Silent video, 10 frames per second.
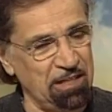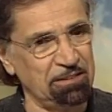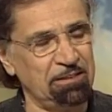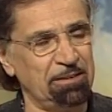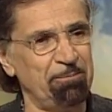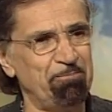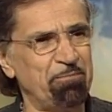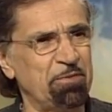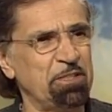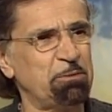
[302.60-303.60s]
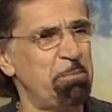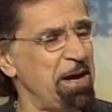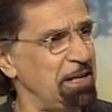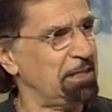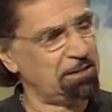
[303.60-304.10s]
And this
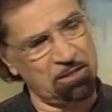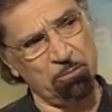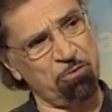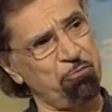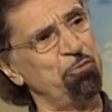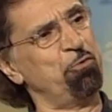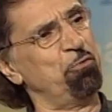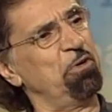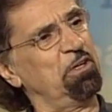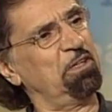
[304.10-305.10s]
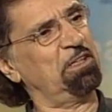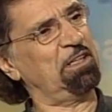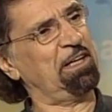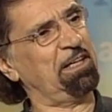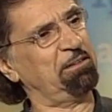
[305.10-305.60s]
band had come through,
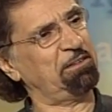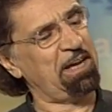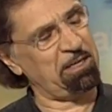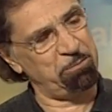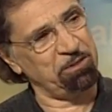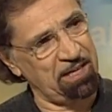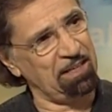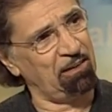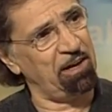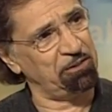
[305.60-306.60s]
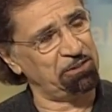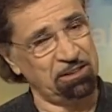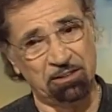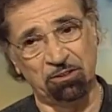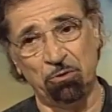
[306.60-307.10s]
and they had been the headliners
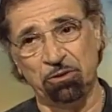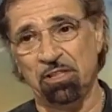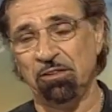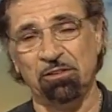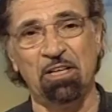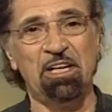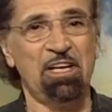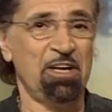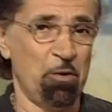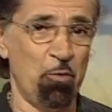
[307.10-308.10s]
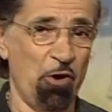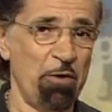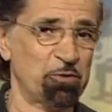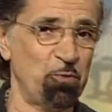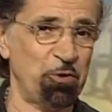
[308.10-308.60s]
at this hotel where I
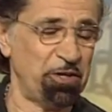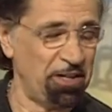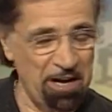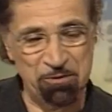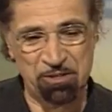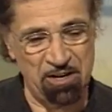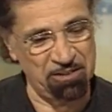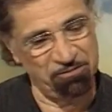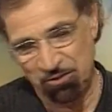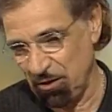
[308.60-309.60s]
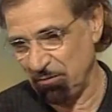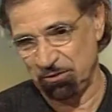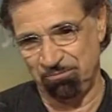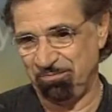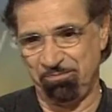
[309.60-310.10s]
was working, and I was kind of, you know, I
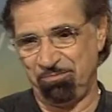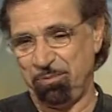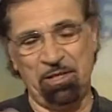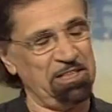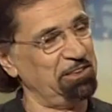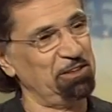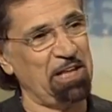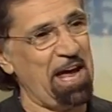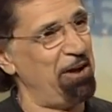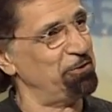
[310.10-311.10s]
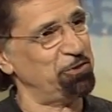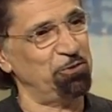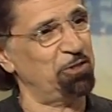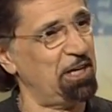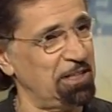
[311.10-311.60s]
was playing in the lounge and
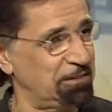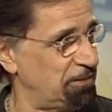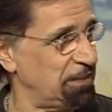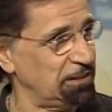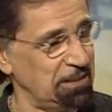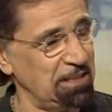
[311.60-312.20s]
all kinds of things.